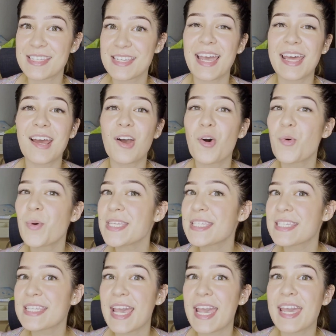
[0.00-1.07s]
and I always
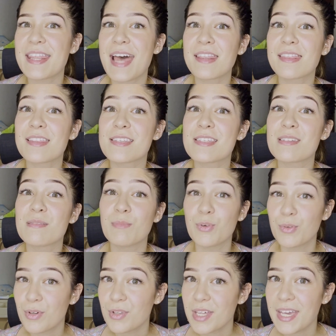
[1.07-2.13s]
say that the
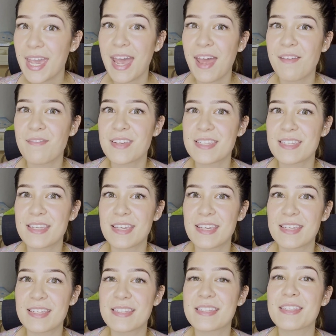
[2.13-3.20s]
smoother the canvas
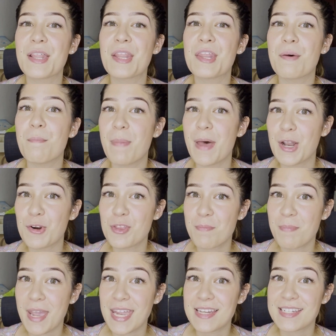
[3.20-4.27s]
is, the better the
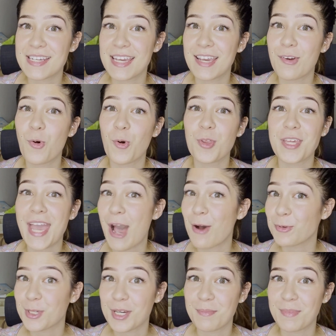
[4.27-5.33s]
painting or the
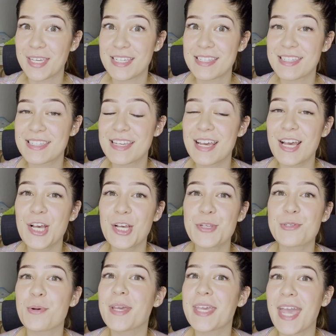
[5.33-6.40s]
outcome is.
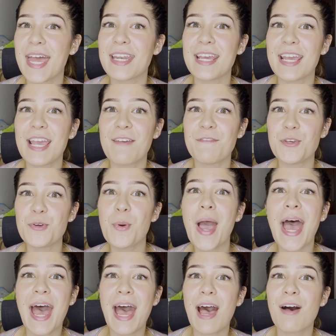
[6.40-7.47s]
So again, if you
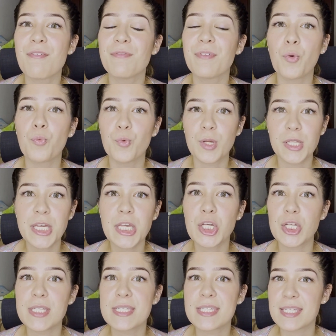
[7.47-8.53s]
have a really
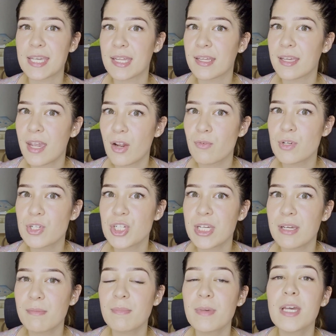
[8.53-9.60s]
good skincare
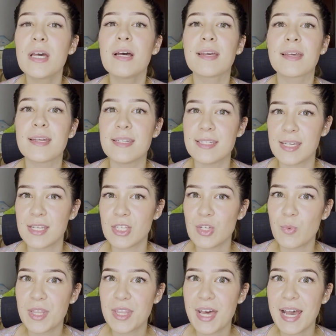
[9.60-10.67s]
regime, continue
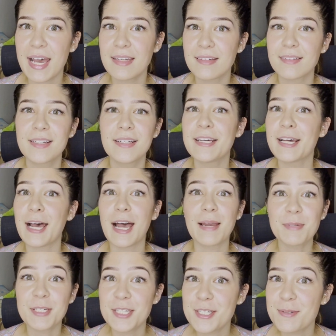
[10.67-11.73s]
with that.
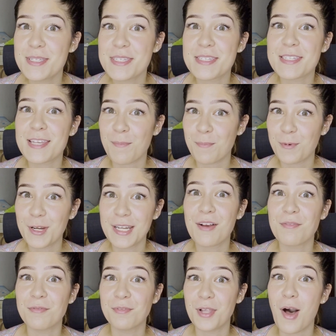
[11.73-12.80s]
I'm gonna do a separate
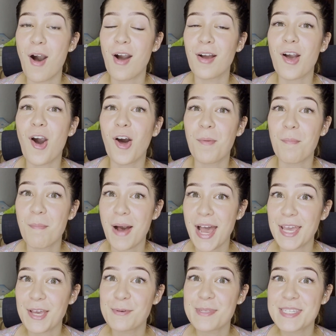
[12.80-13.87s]
vlog on
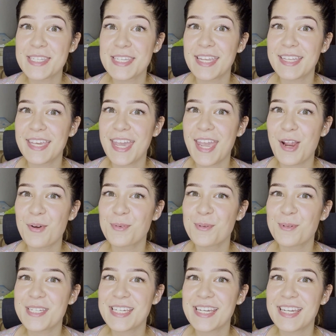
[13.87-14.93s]
my own skincare
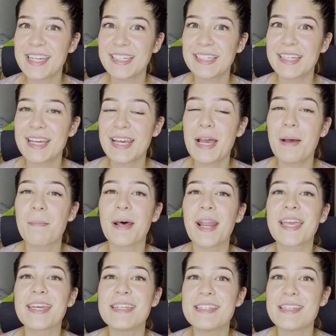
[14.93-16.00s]
routine, but I
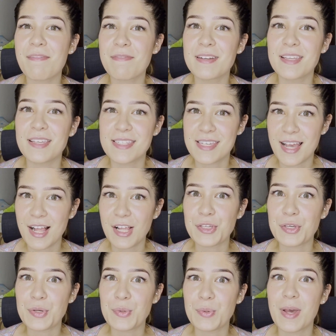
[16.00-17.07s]
can definitely tell
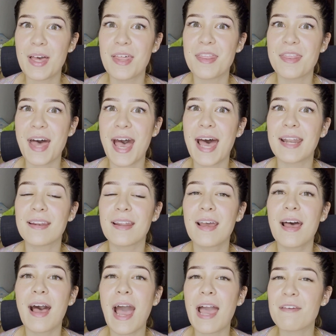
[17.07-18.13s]
you that
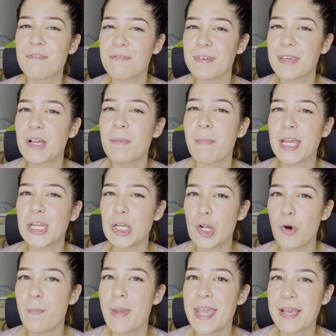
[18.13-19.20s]
I feel my
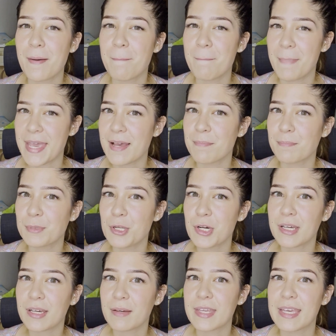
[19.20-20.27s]
no makeup
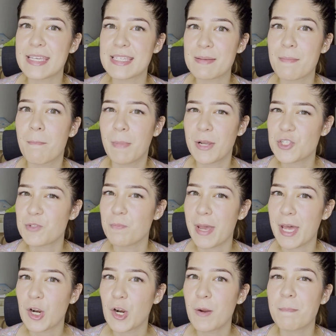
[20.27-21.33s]
look is much
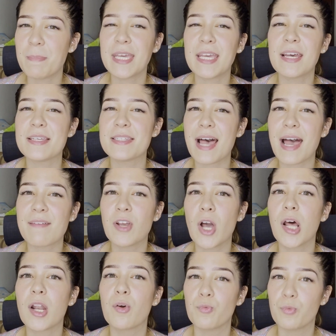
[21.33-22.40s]
better because I've
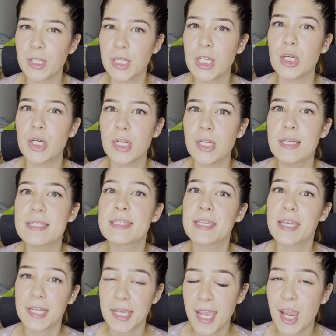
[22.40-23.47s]
got a really good
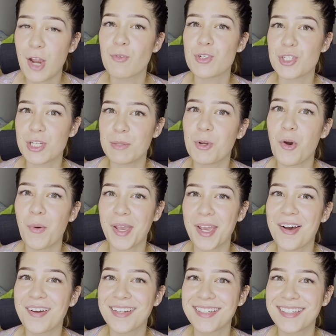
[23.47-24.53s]
skincare regime going
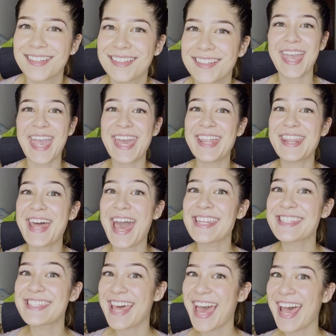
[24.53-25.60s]
on. And
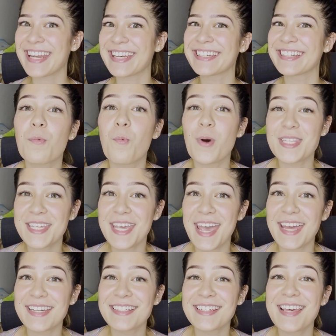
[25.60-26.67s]
that's that. Once
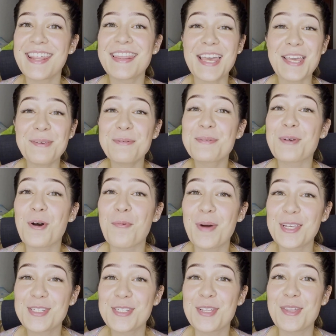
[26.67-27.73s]
again, thank you so
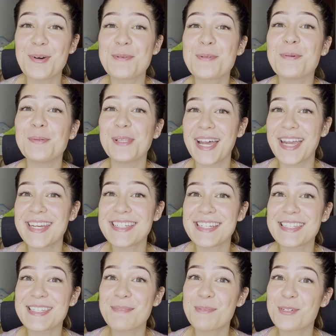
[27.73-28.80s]
much to those who liked
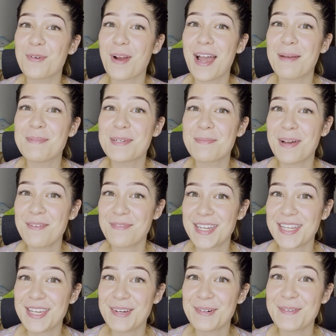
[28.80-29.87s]
and subscribed to my
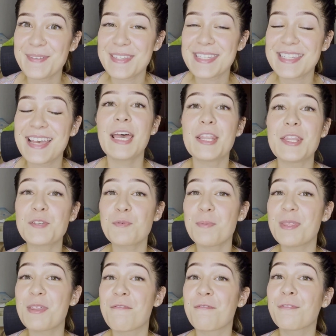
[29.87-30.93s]
videos. This will
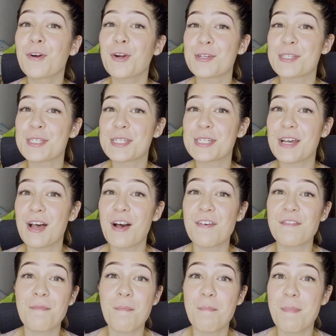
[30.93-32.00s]
be the first
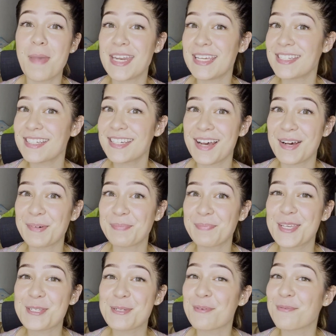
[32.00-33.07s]
of many to come,
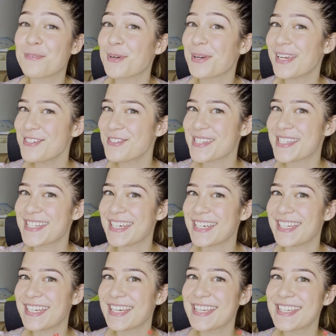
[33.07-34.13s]
so if you're interested,
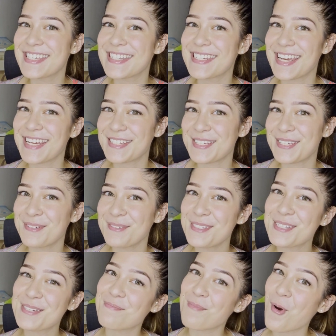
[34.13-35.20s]
stay tuned
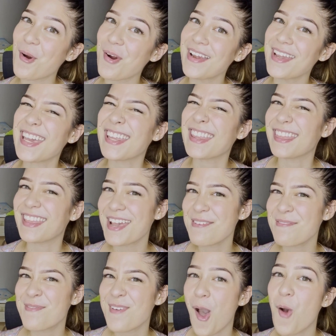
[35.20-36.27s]
to more in Life
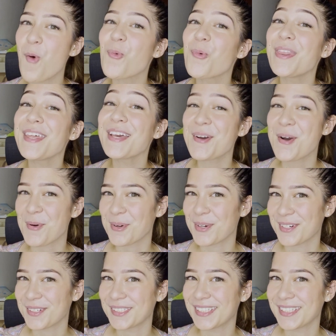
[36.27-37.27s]
with the Coco.